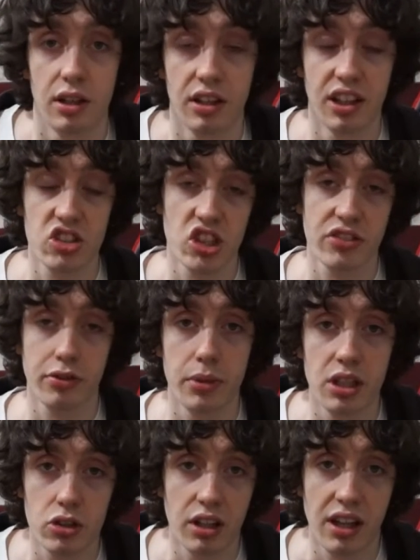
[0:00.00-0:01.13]
And that's just for
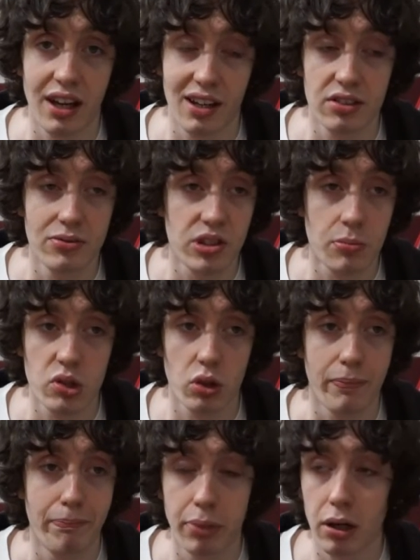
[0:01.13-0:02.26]
me trying to add some sort
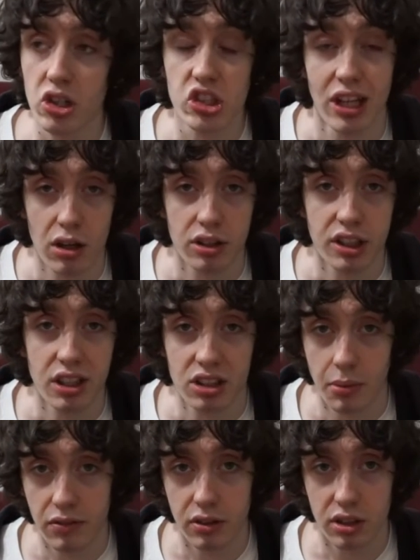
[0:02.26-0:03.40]
of personality to
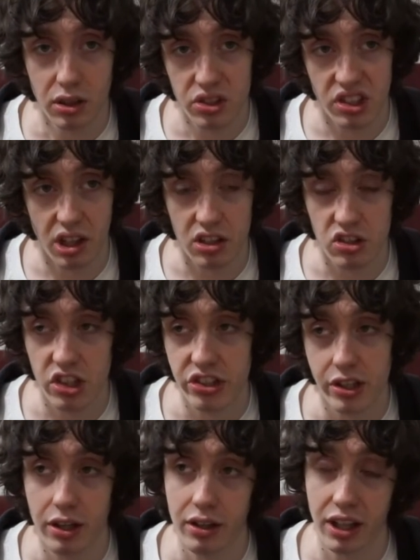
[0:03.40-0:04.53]
my videos and not
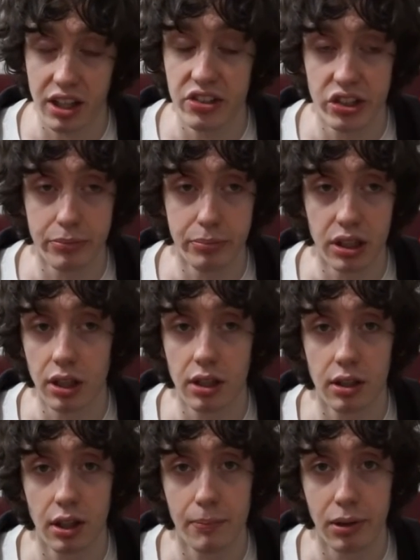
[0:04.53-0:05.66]
just, like I said, be
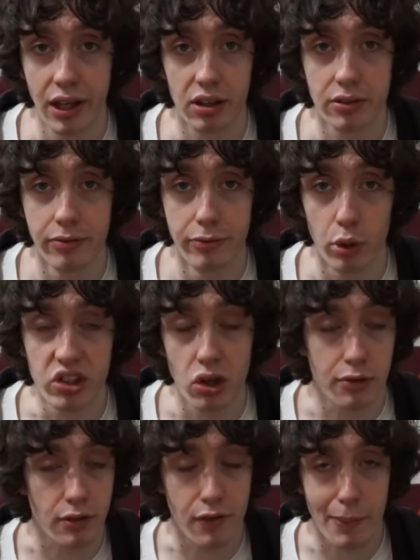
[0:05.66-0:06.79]
a bland
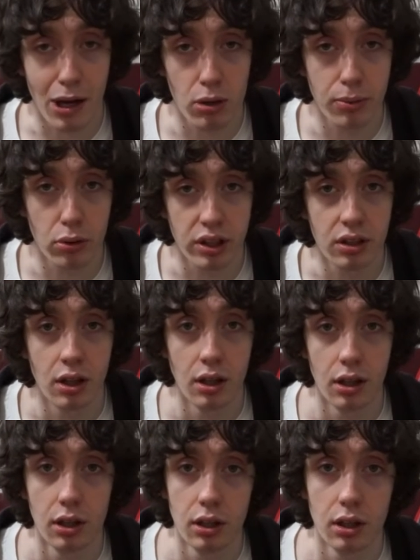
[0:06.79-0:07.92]
voiceover, a PowerPoint.
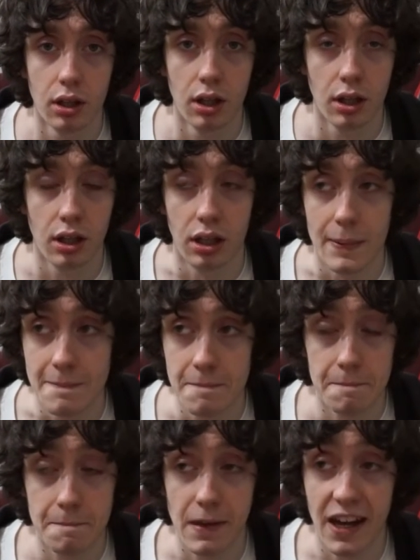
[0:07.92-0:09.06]
Um,
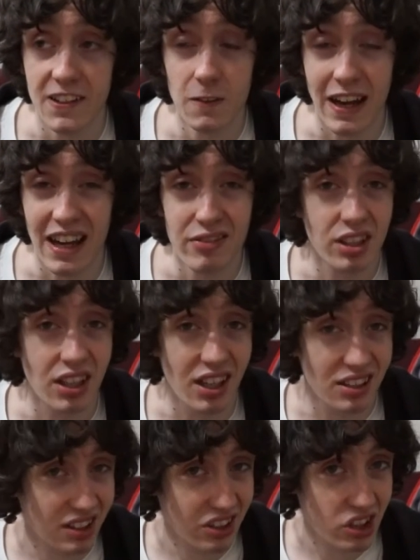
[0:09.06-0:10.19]
I don't have any
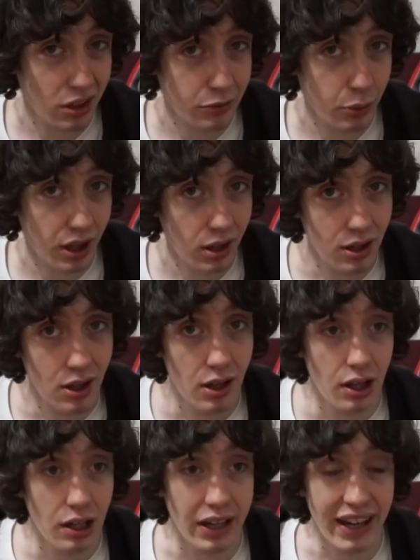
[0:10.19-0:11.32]
editing software.
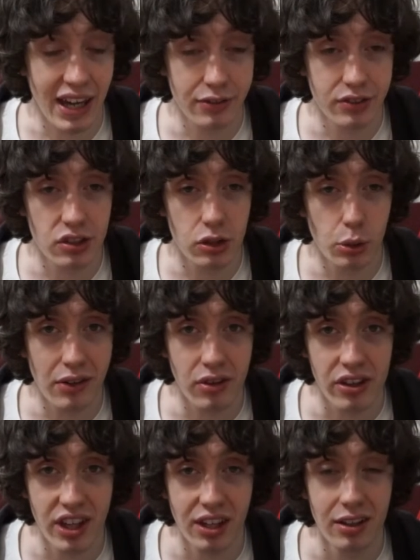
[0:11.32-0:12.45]
I have to do
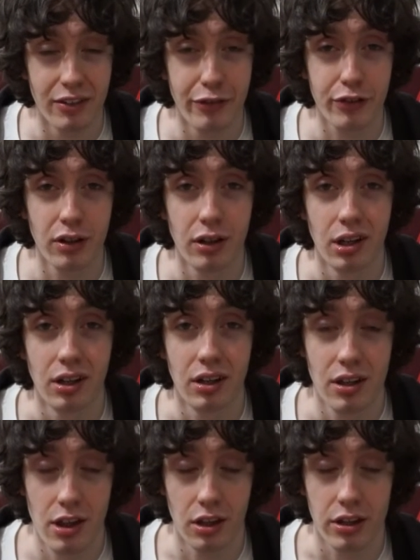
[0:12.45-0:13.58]
everything for, uh,
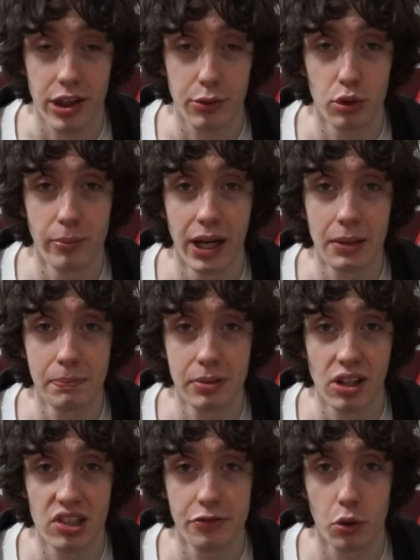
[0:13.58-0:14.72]
uh, through my
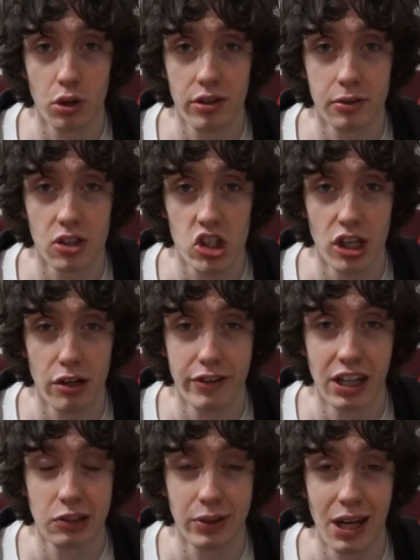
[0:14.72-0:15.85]
PS4 through the
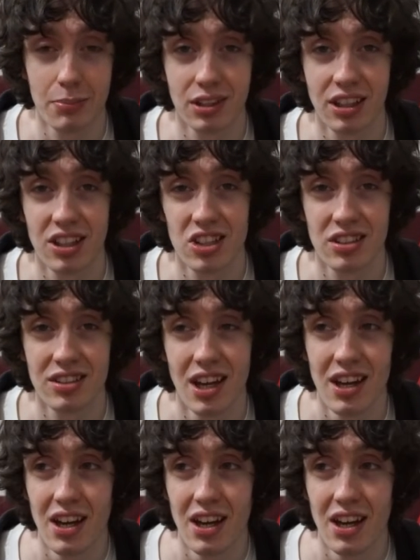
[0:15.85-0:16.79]
ShareFactory application.